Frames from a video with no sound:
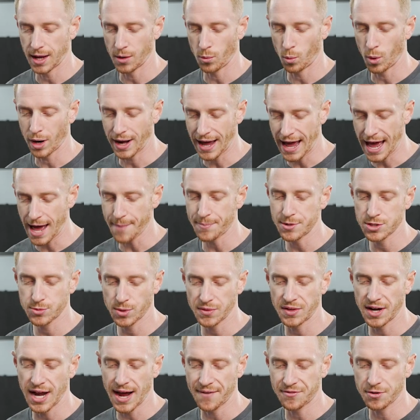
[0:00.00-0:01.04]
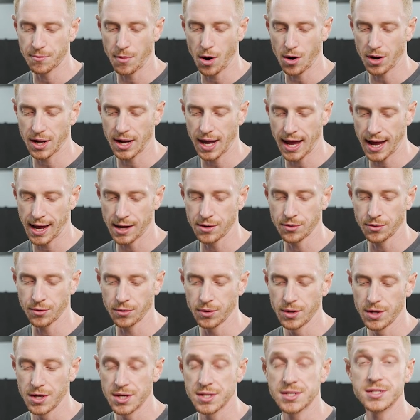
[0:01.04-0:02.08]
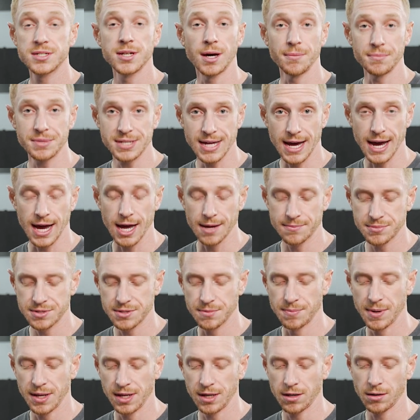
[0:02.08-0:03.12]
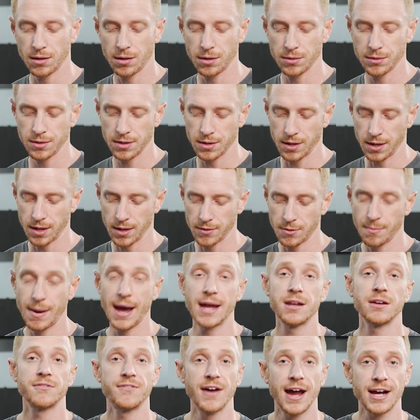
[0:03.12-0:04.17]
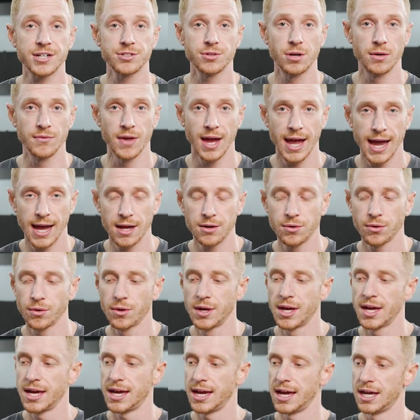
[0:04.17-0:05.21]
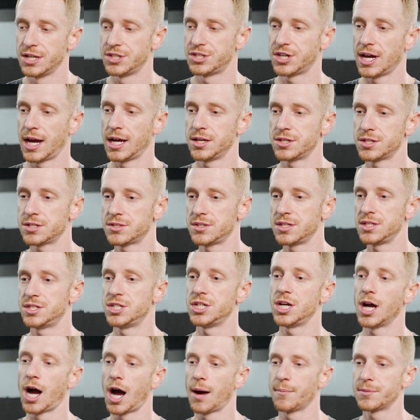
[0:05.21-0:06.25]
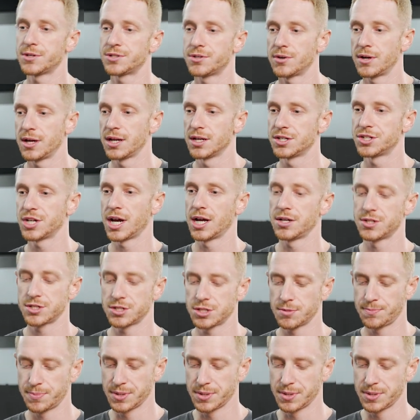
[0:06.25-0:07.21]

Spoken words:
And what happens with an aftermarket handle, sometimes, depending on the manufacturer of the handle, it changes the geometry and changes the